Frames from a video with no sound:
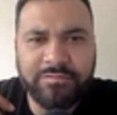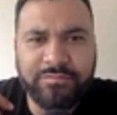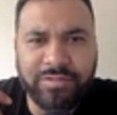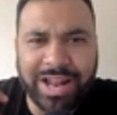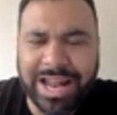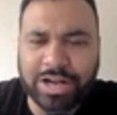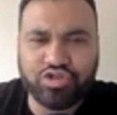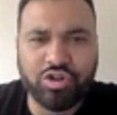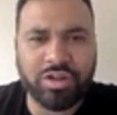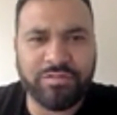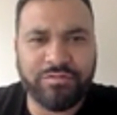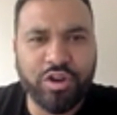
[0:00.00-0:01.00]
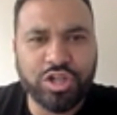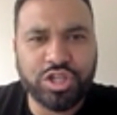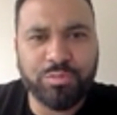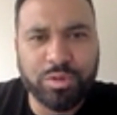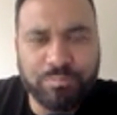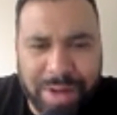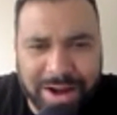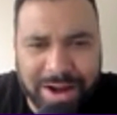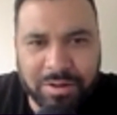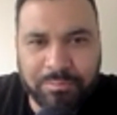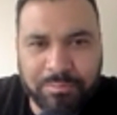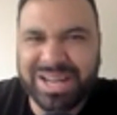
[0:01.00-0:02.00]
electronic fusion with
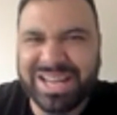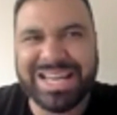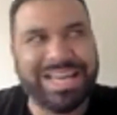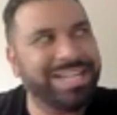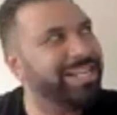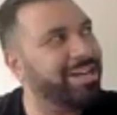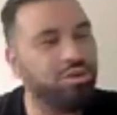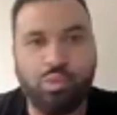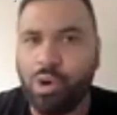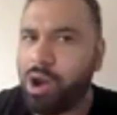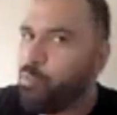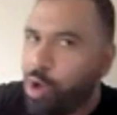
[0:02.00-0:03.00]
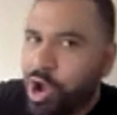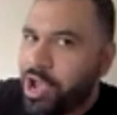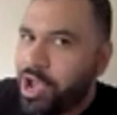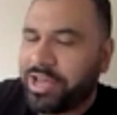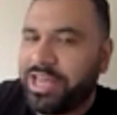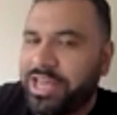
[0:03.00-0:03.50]
Bangra, but it didn't quite work.